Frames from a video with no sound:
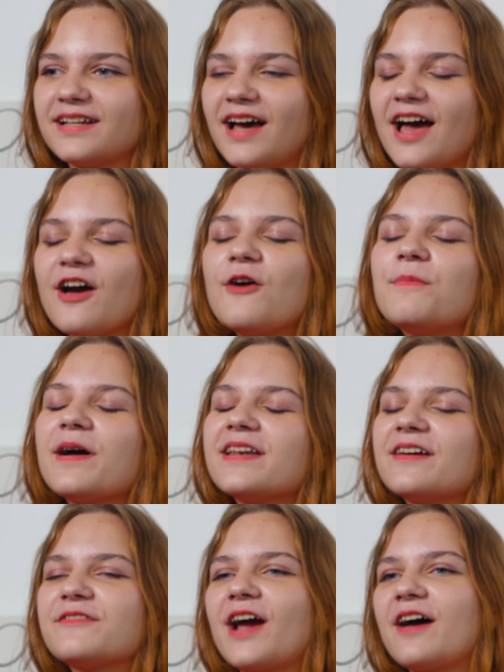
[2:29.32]
I hope I
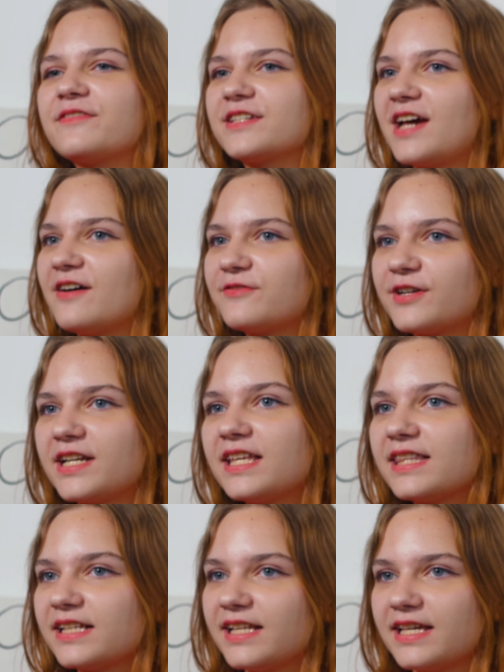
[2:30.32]
never have to cover
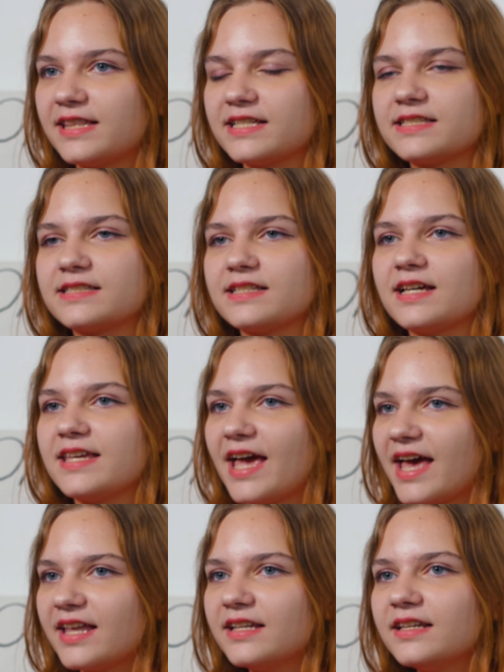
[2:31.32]
anything like this
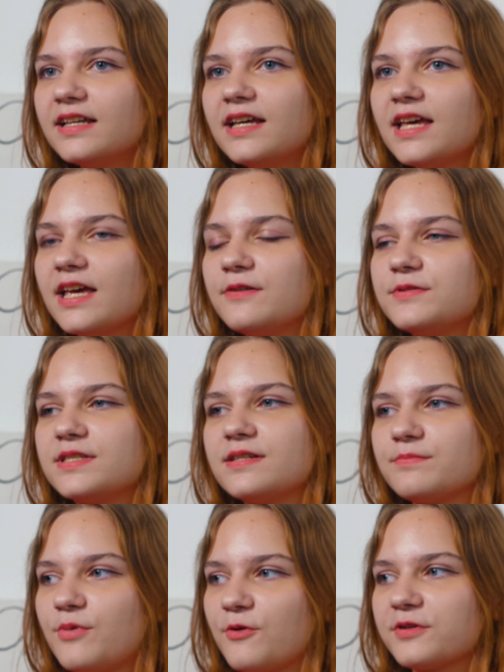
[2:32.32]
again. It was an
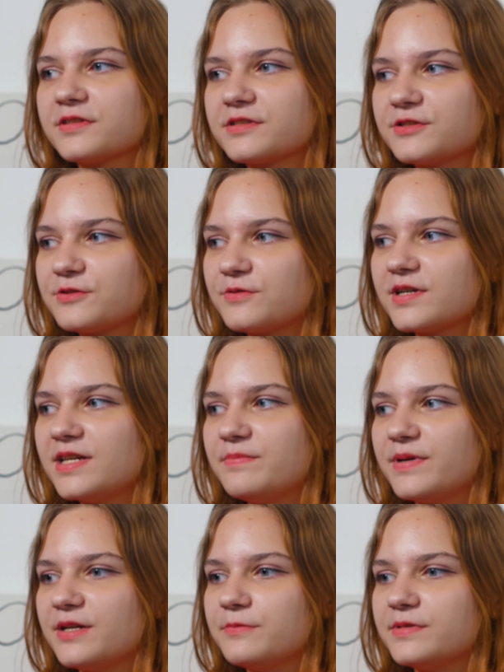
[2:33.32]
important story,
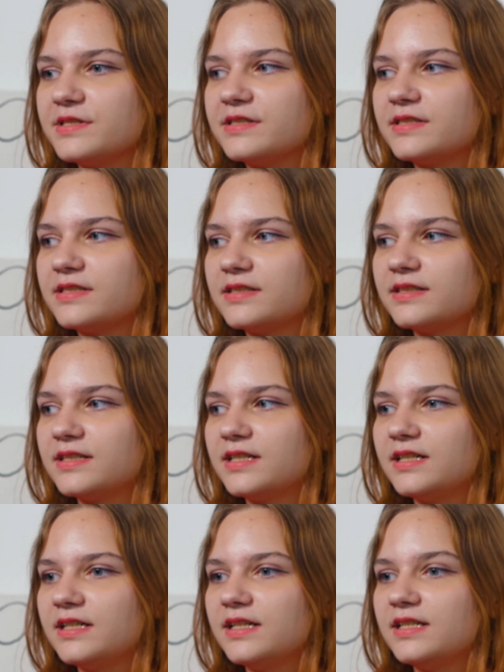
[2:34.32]
but it was
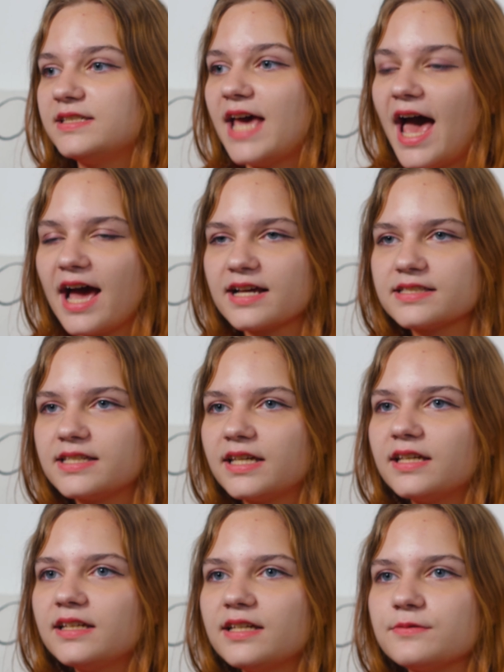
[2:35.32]

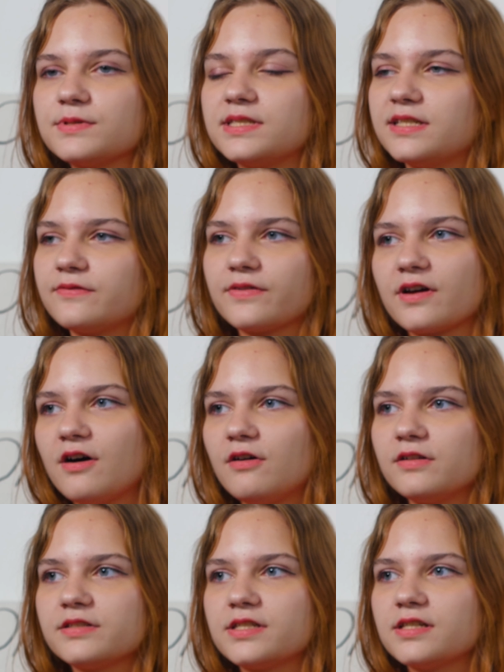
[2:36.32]
taxing, it was
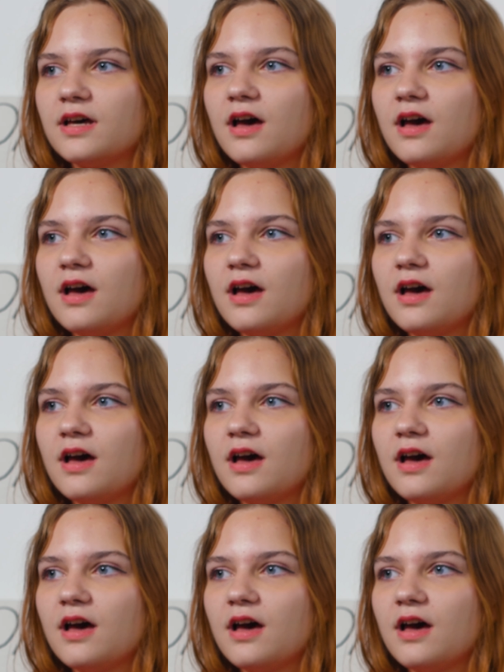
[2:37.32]
difficult.